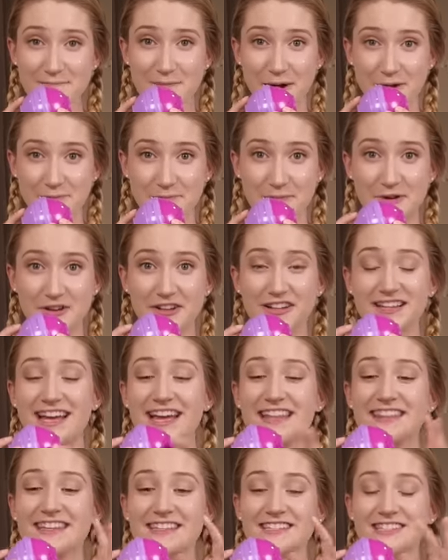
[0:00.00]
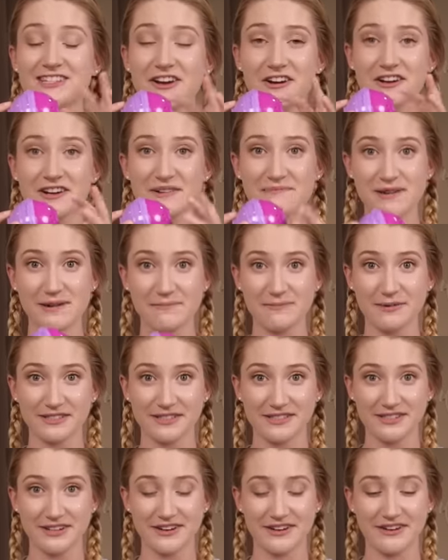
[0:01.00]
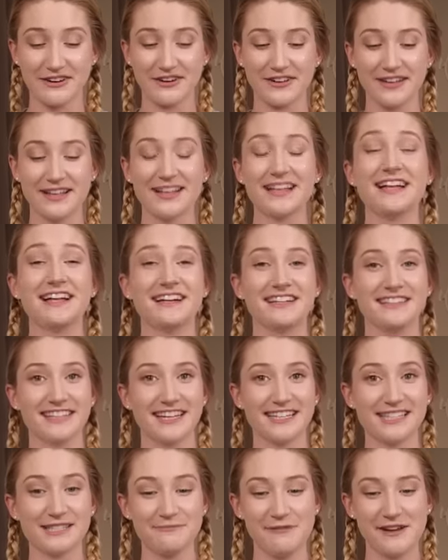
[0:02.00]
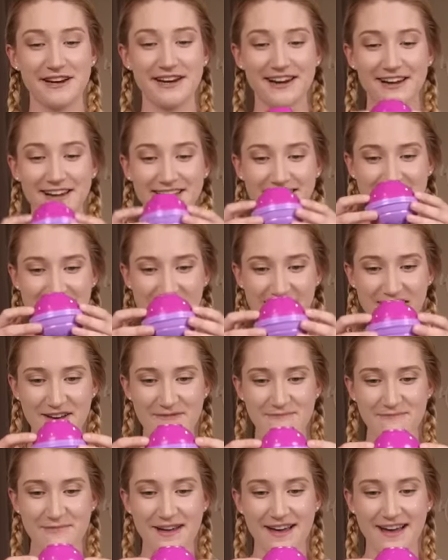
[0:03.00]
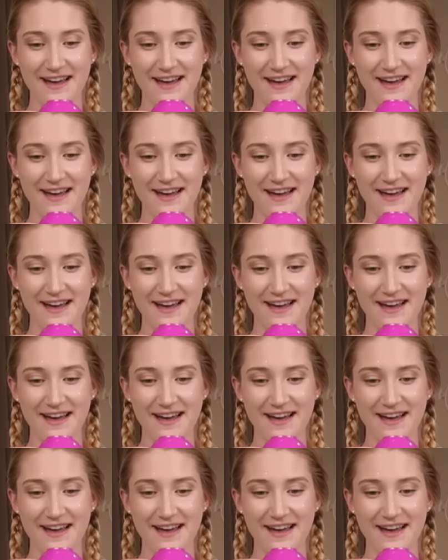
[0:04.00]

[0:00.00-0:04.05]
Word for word: purple and the dark purple circle. Let's put it on top.